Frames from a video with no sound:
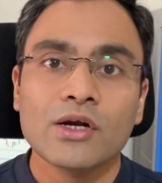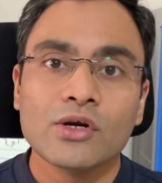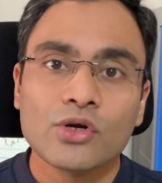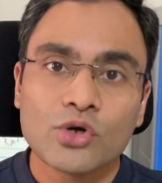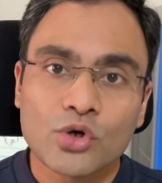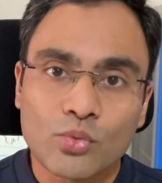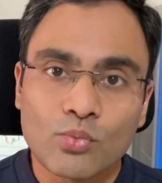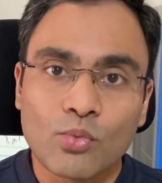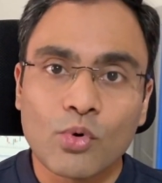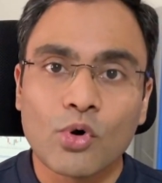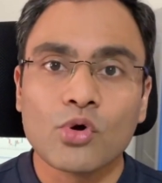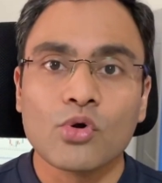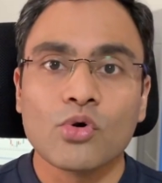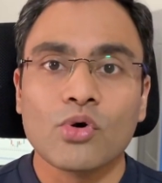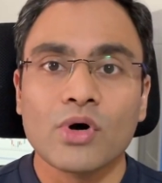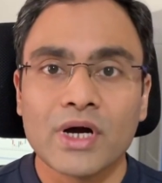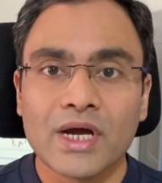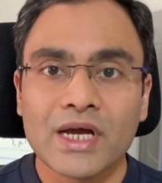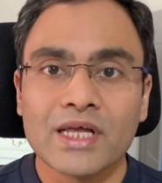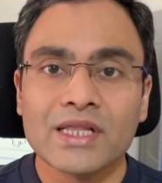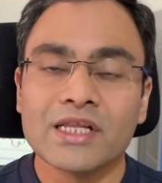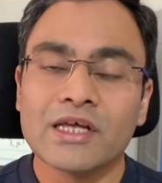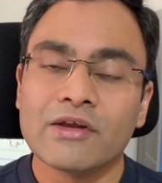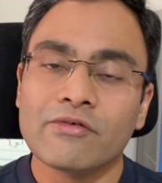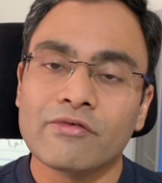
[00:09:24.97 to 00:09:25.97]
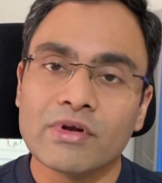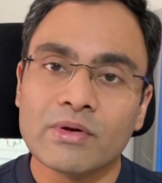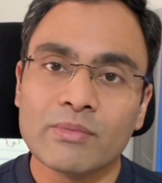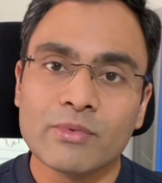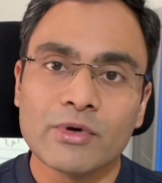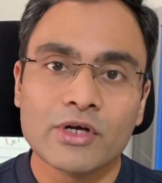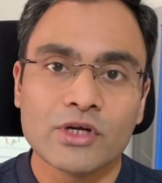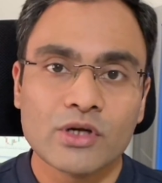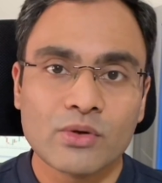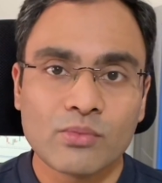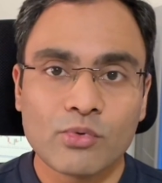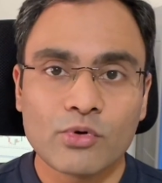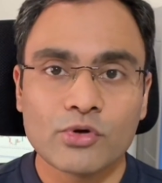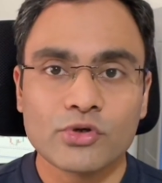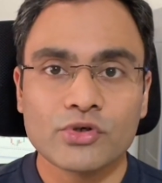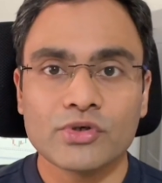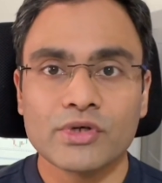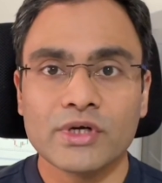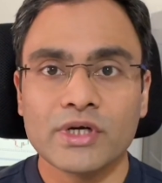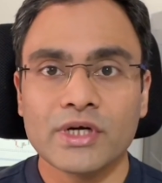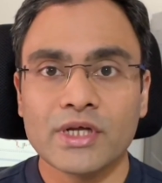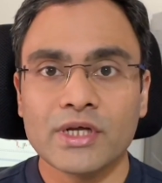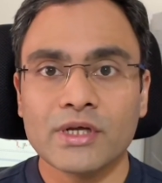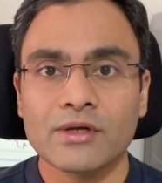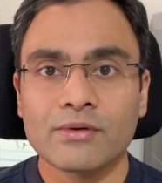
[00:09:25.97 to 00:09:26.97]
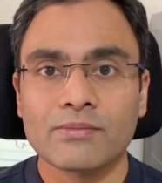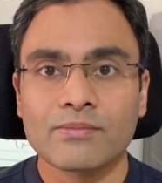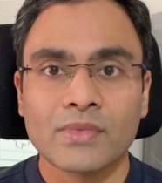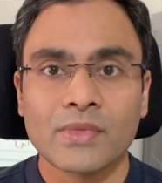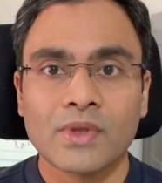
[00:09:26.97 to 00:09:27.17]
Tomorrow again there will be an opportunity.